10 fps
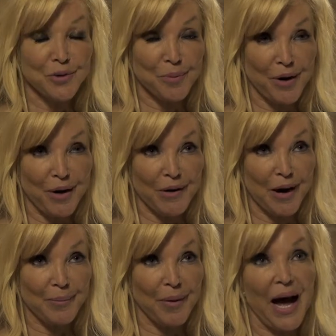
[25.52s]
the
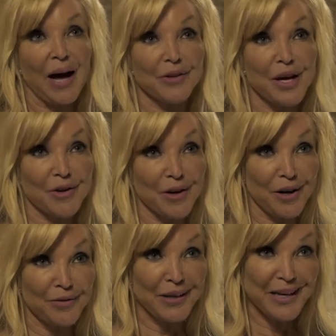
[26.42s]
programme, How the Other
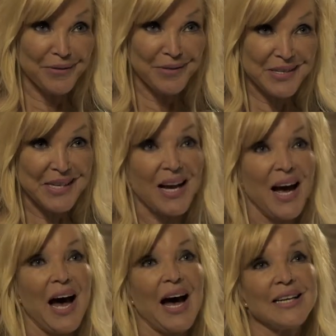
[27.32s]
Half Lives,
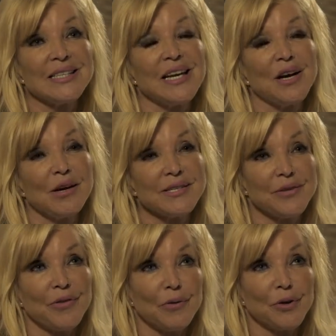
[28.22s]
and he
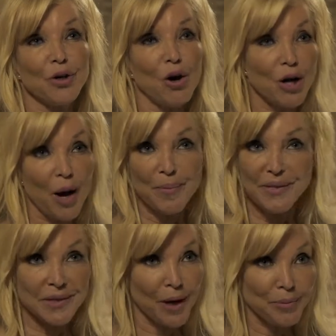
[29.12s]
asked if I would knock up a
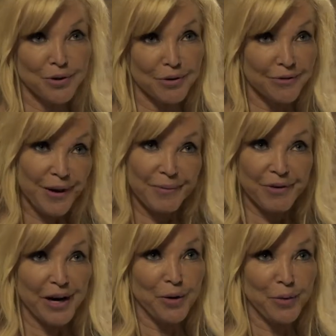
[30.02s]
sculpture of him very